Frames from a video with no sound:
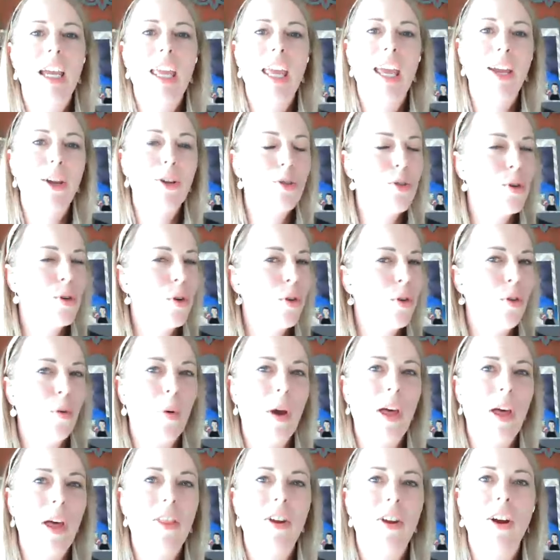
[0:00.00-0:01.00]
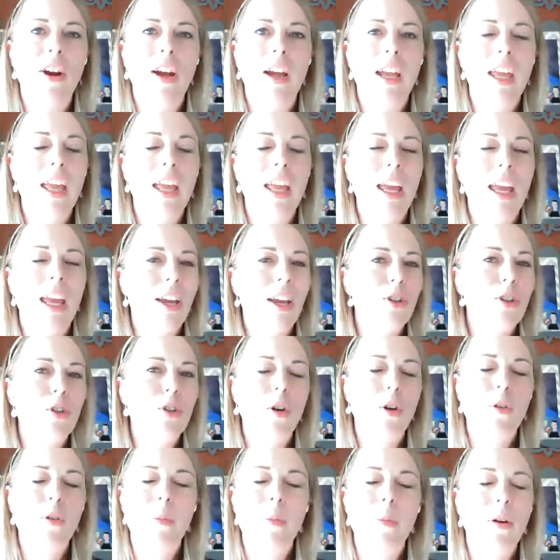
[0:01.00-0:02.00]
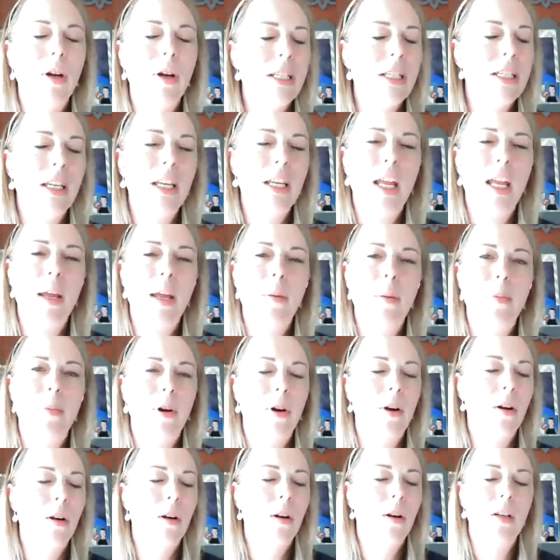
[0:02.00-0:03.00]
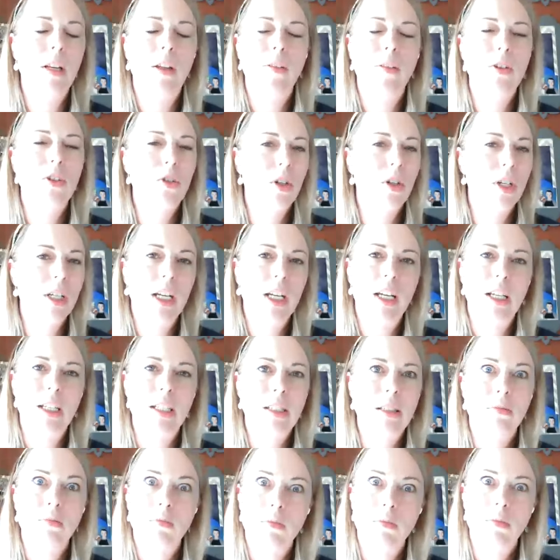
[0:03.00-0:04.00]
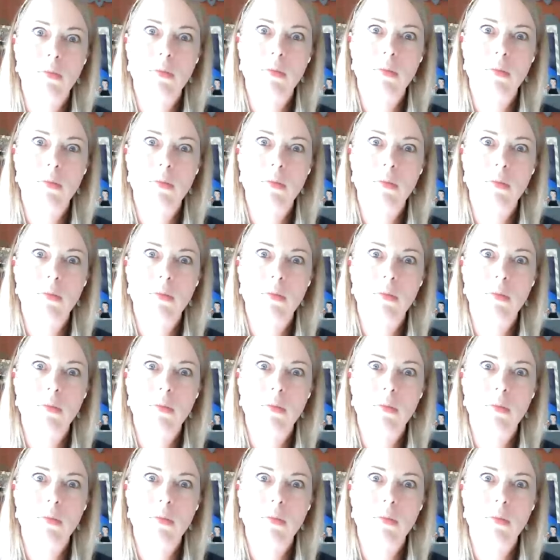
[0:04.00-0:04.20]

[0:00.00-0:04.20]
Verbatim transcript: I can't control the weather, I can't control what my crazy neighbor down the street does.